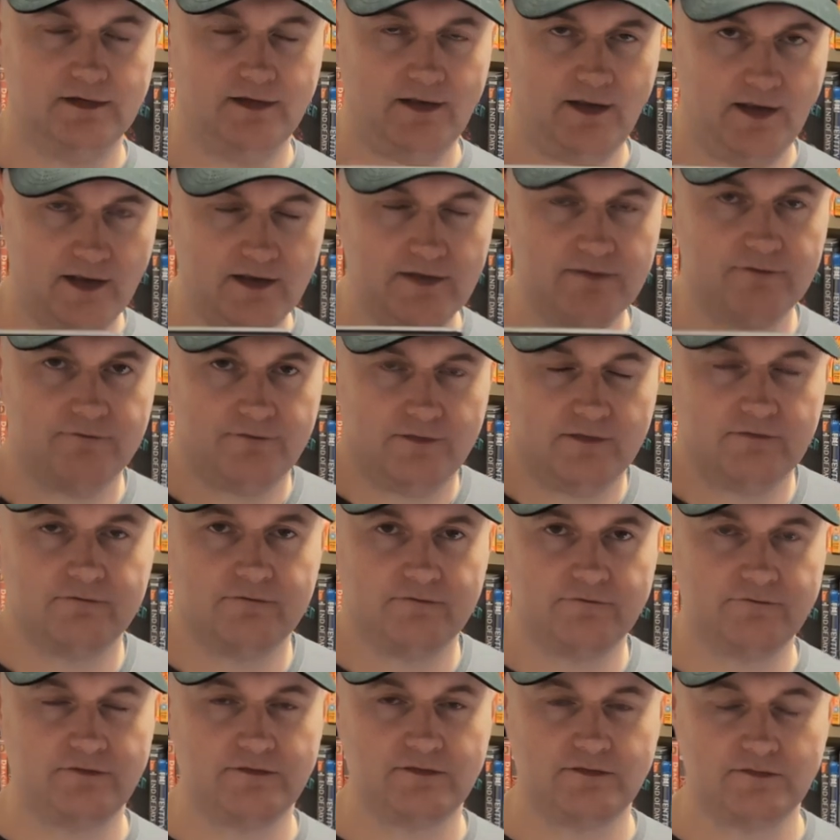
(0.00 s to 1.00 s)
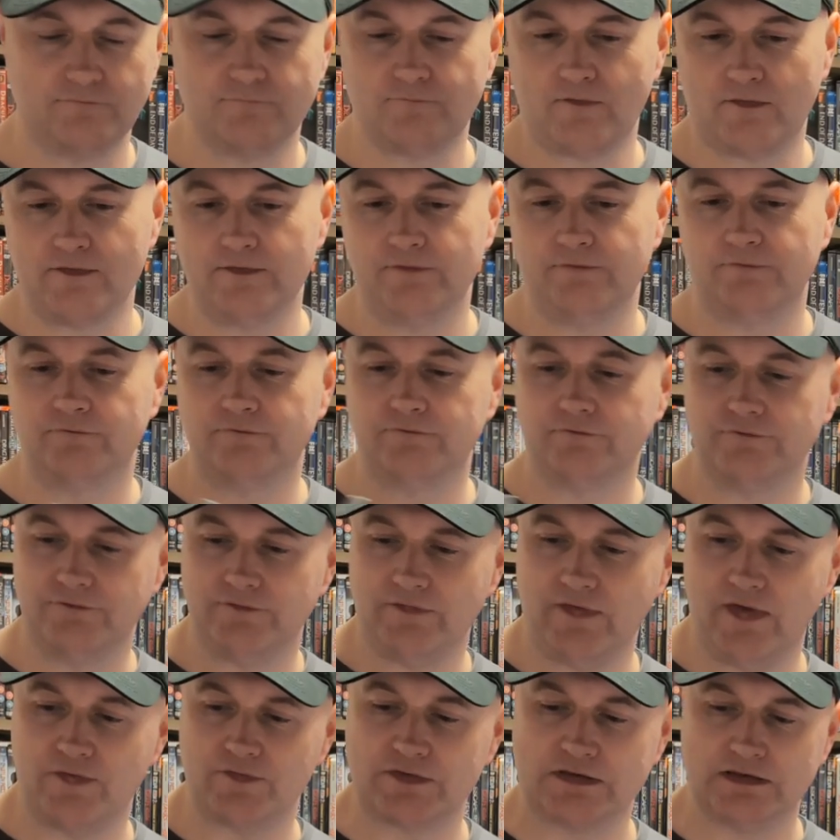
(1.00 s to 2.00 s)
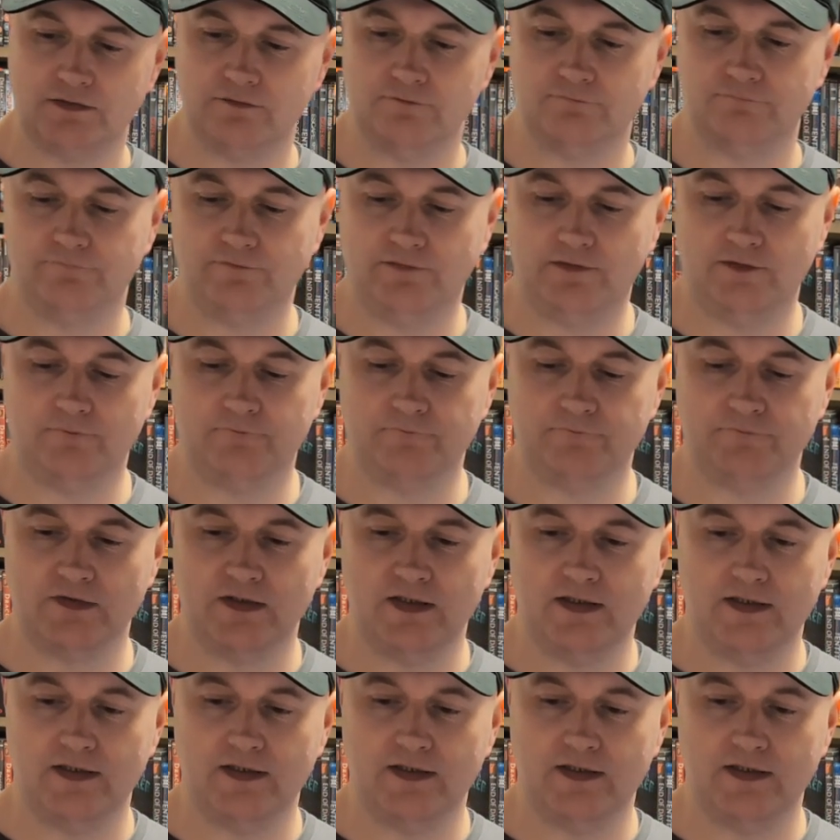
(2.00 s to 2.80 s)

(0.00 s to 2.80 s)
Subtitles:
I think this is a very scary little film.